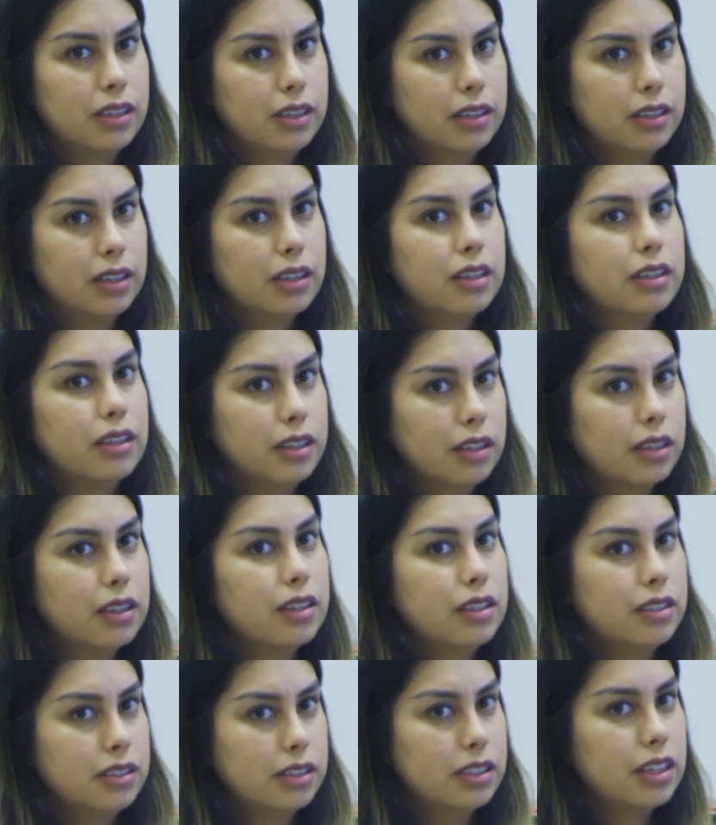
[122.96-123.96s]
processing
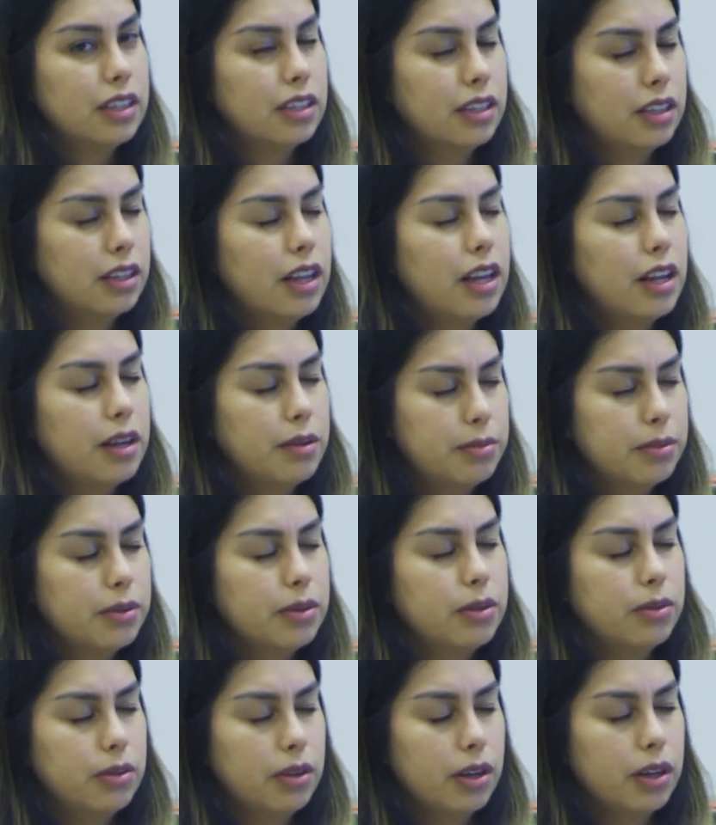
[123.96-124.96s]
samples um,
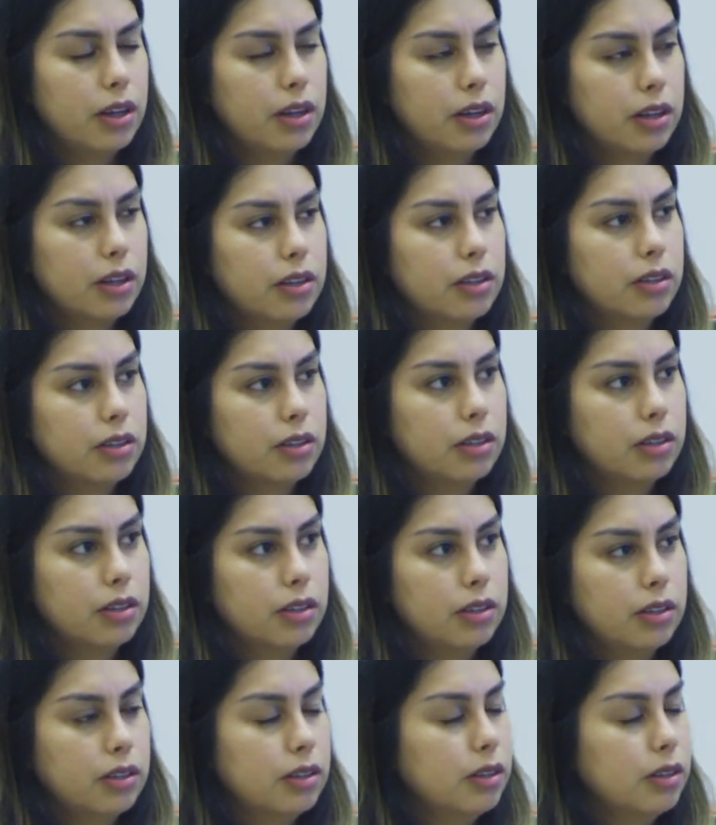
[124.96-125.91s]
pretty much all day.